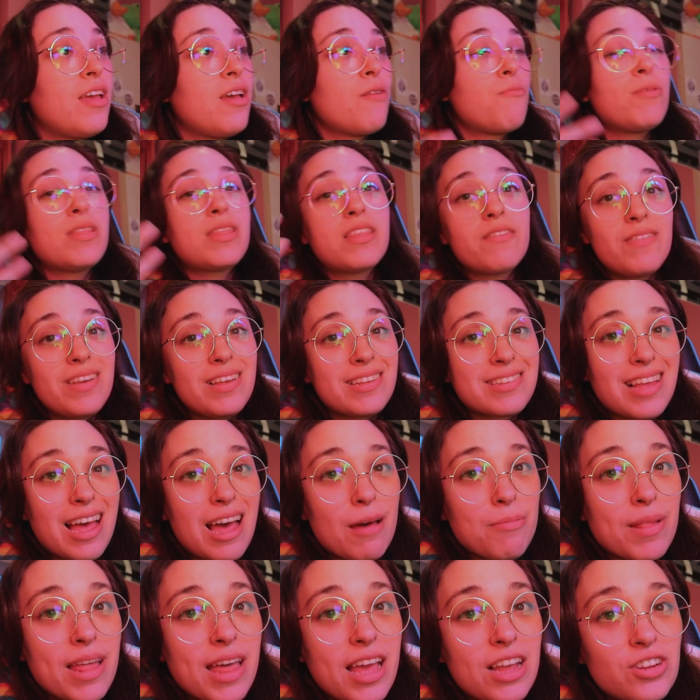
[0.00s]
With the visa
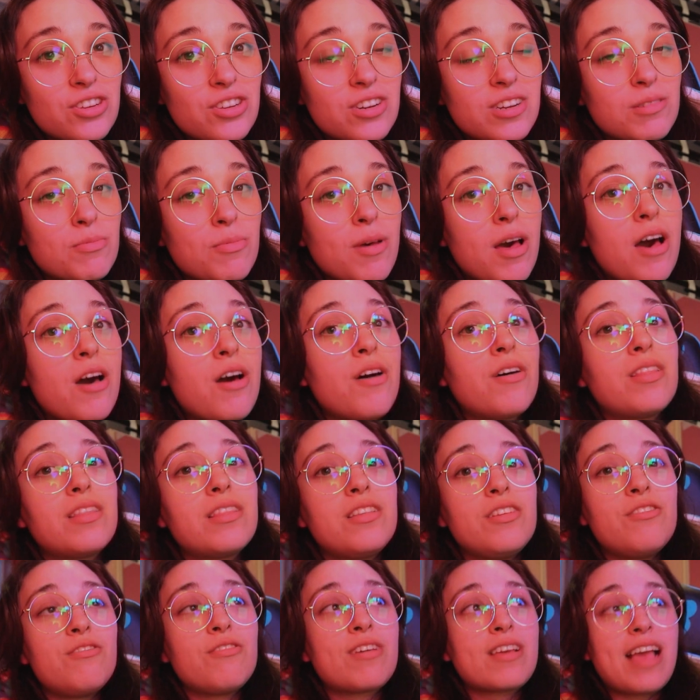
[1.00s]
application as well,
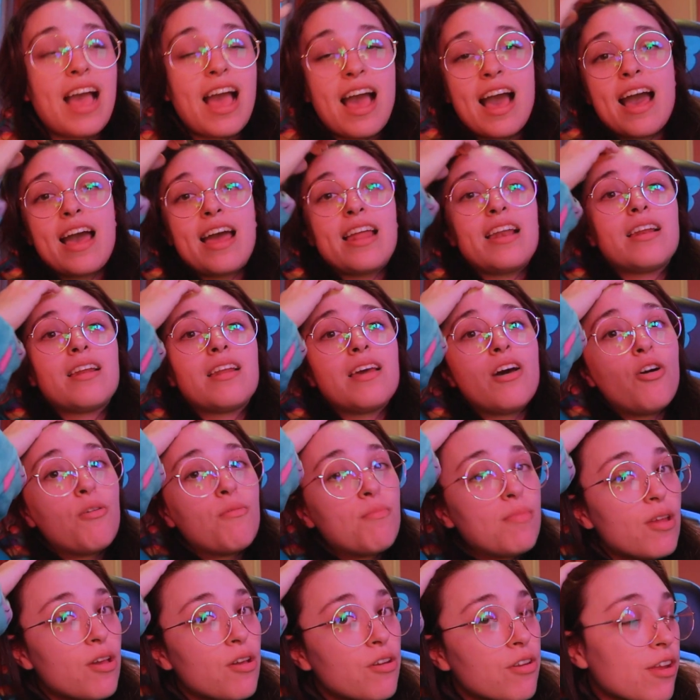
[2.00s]
you can
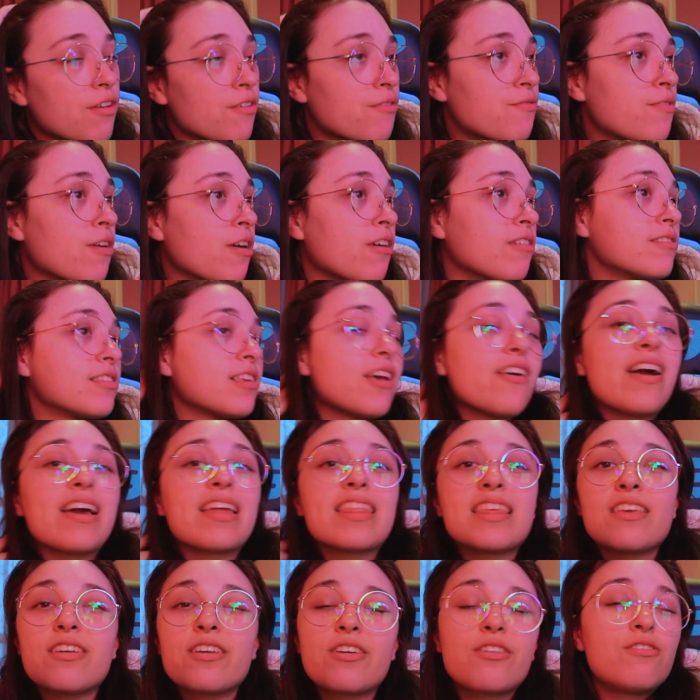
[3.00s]
upload a photo. I
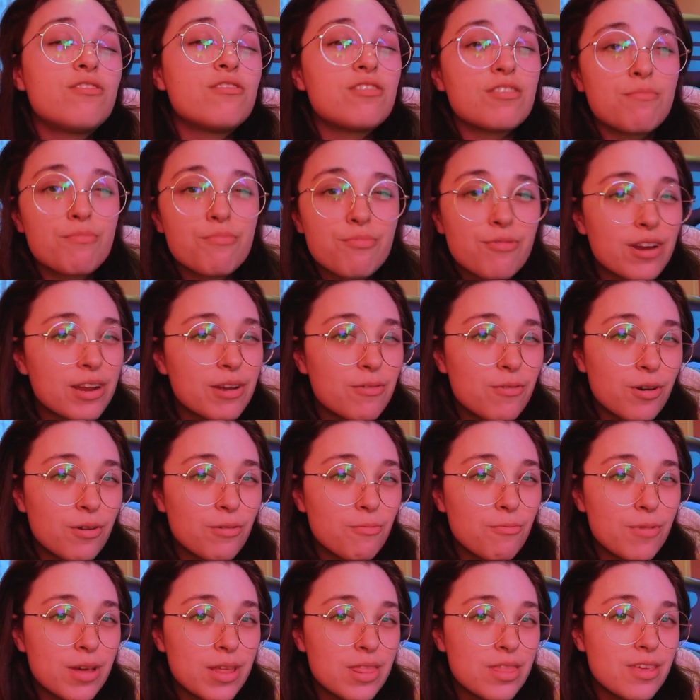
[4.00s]
think you can also bring
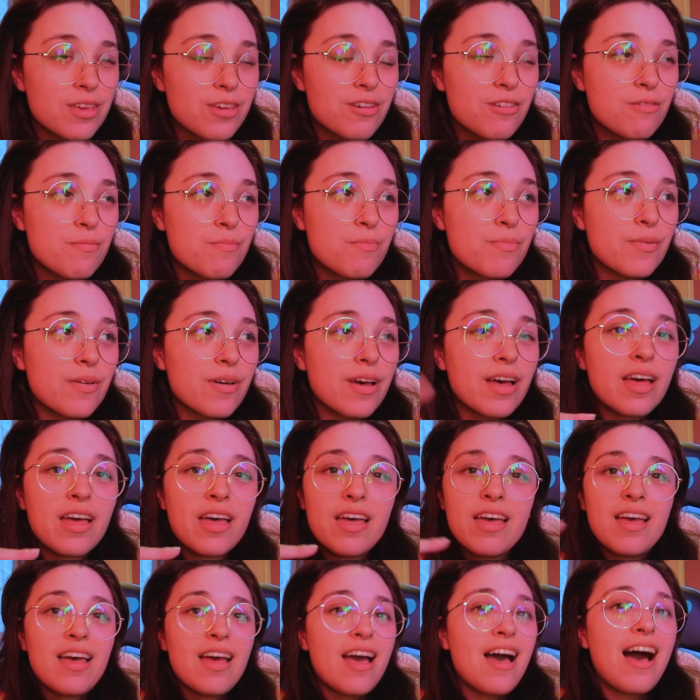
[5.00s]
one with you, but
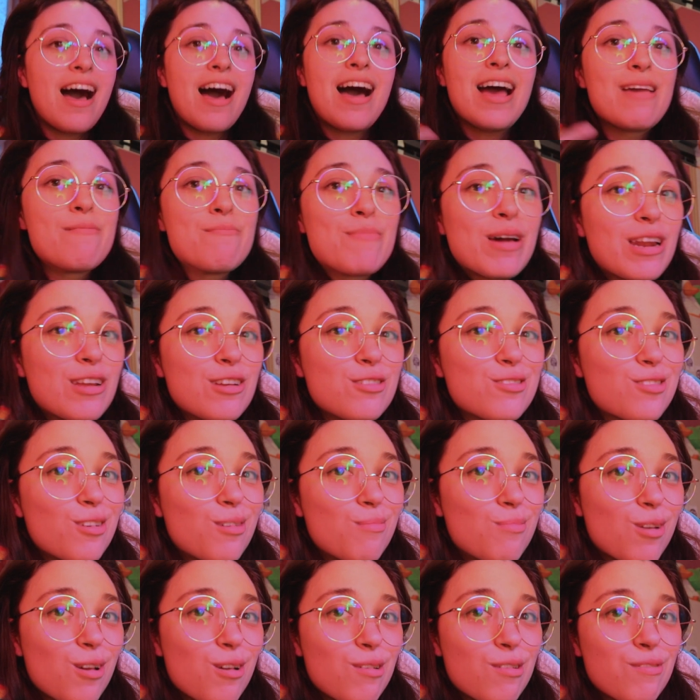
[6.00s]
I managed to
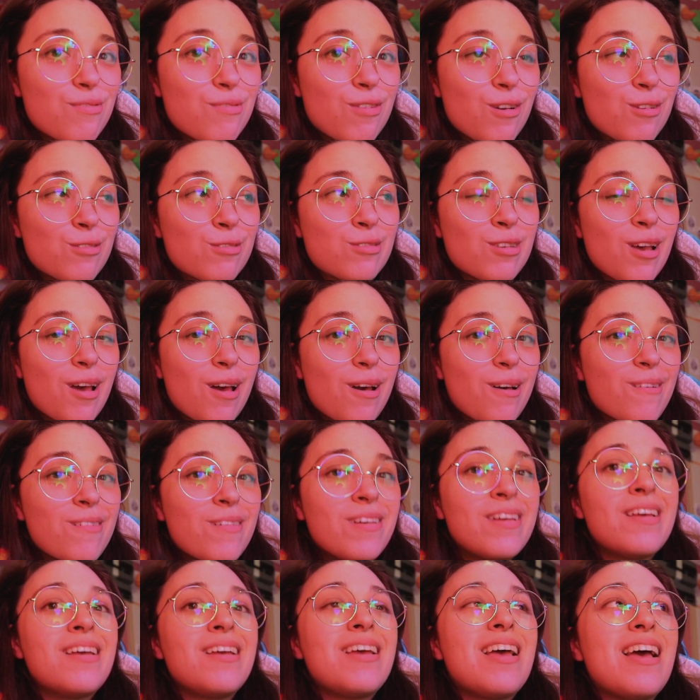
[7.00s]
upload a
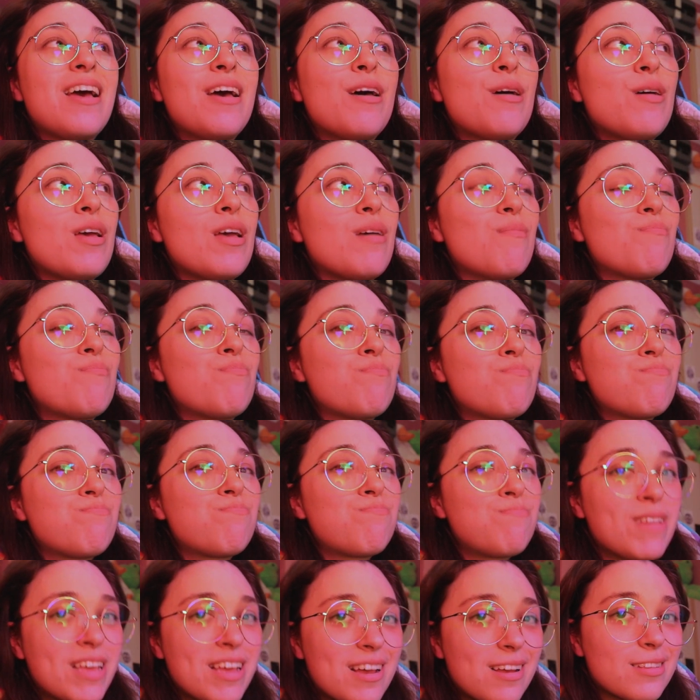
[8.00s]
photo
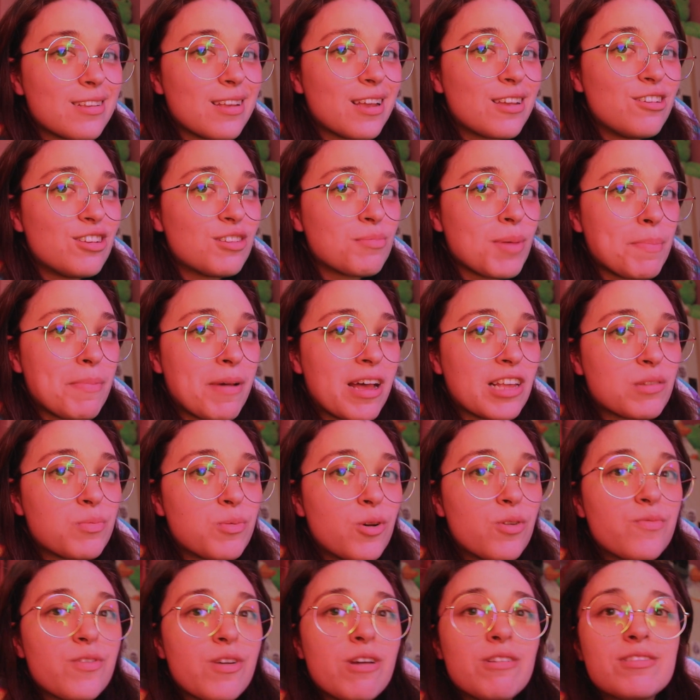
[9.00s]
because I used my
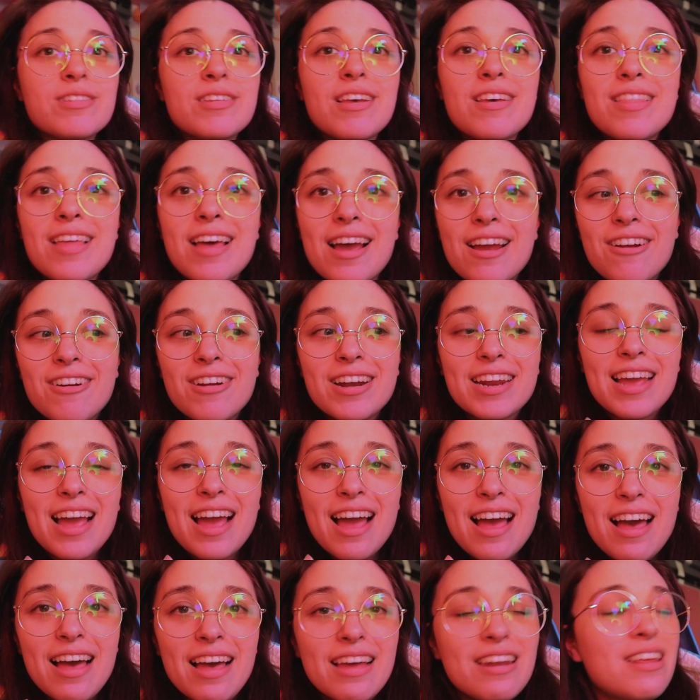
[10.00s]
passport photo that I already
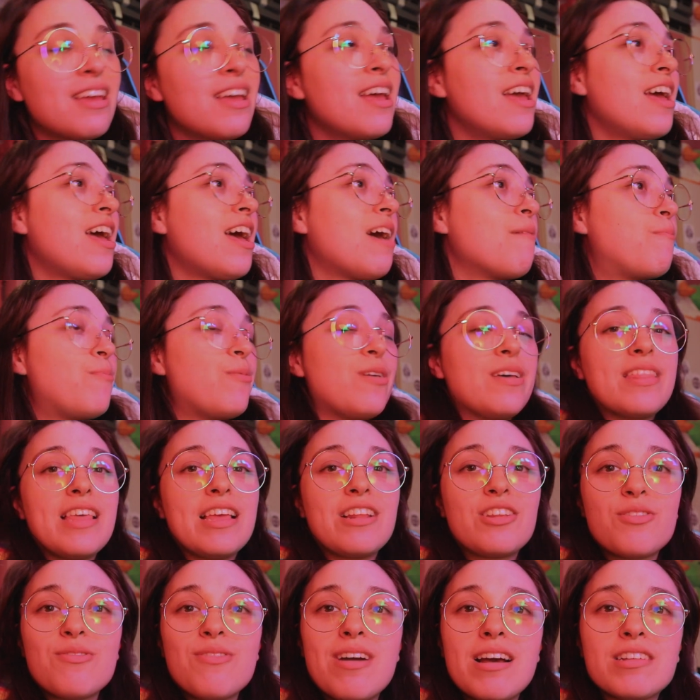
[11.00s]
had, but
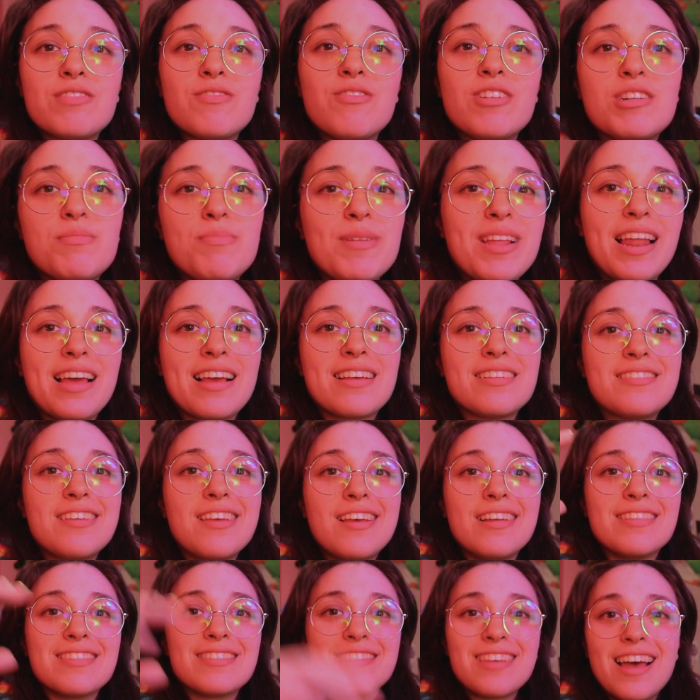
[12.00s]
they do ask for it to be like a
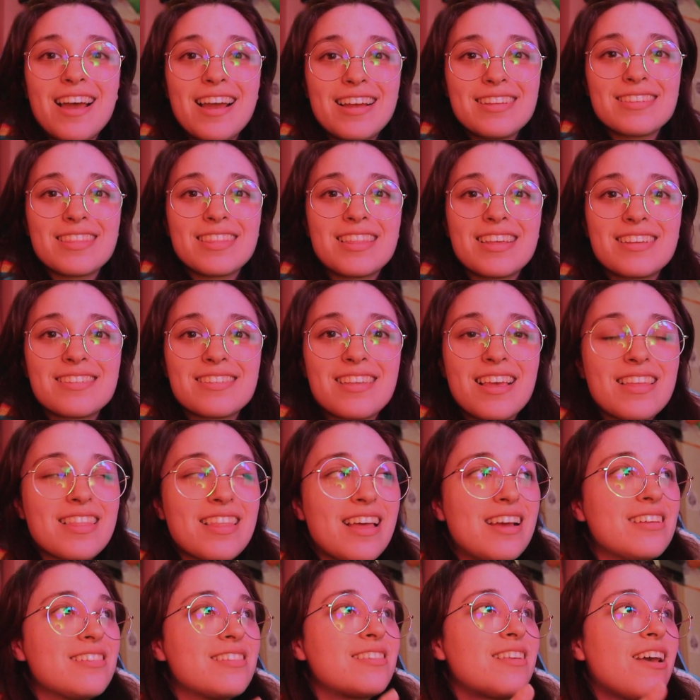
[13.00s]
certain size and things like
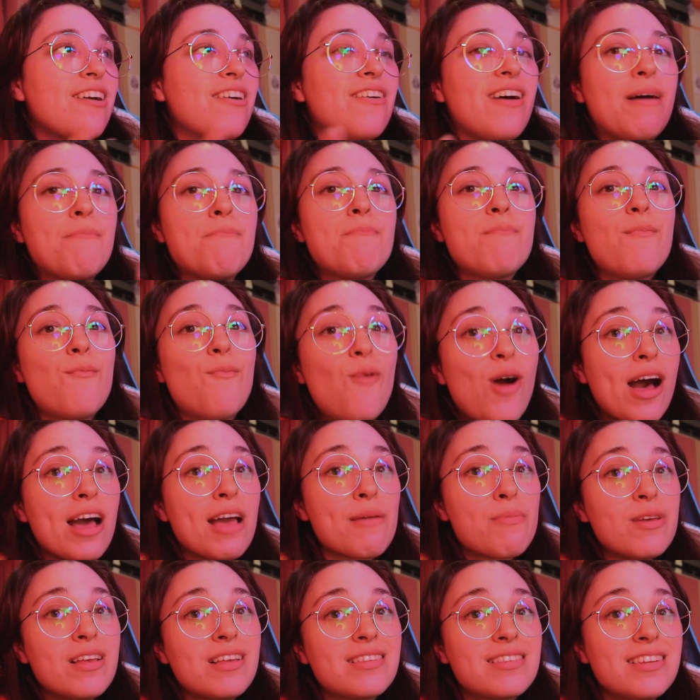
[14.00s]
that. So what
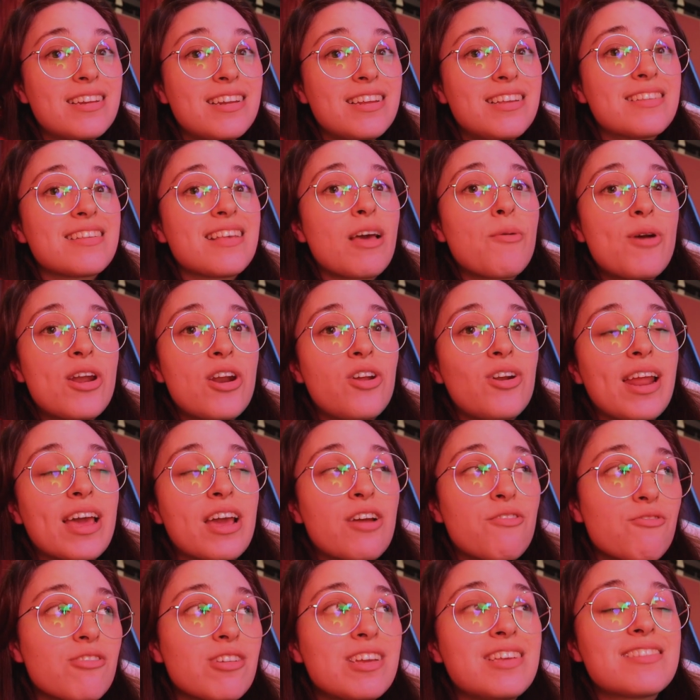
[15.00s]
I personally did is I went on
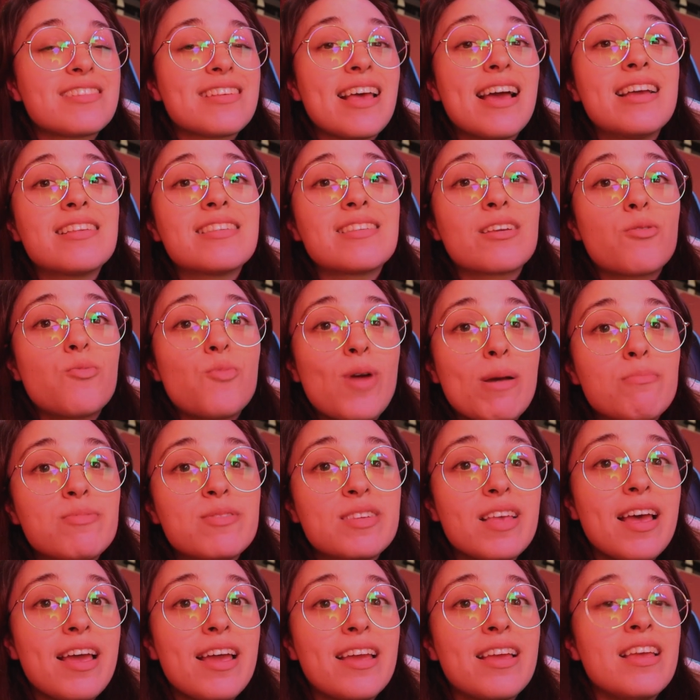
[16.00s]
like a resizing
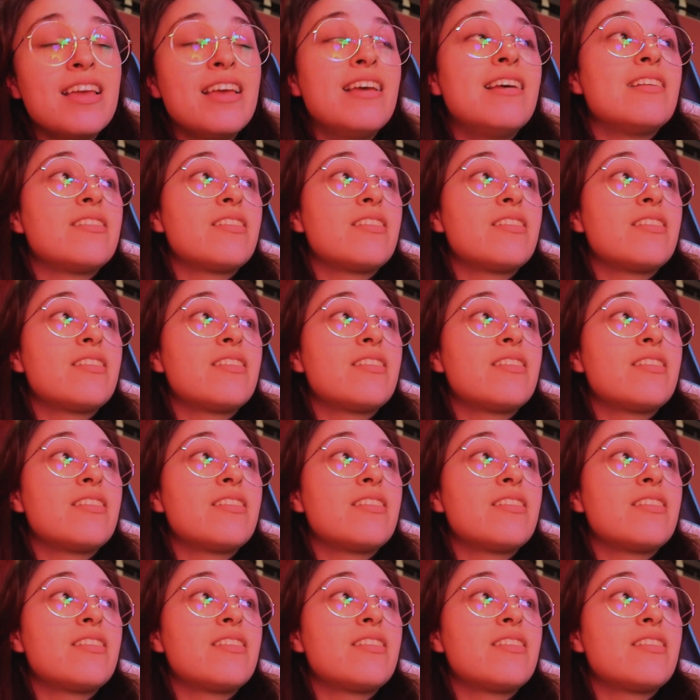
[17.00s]
website.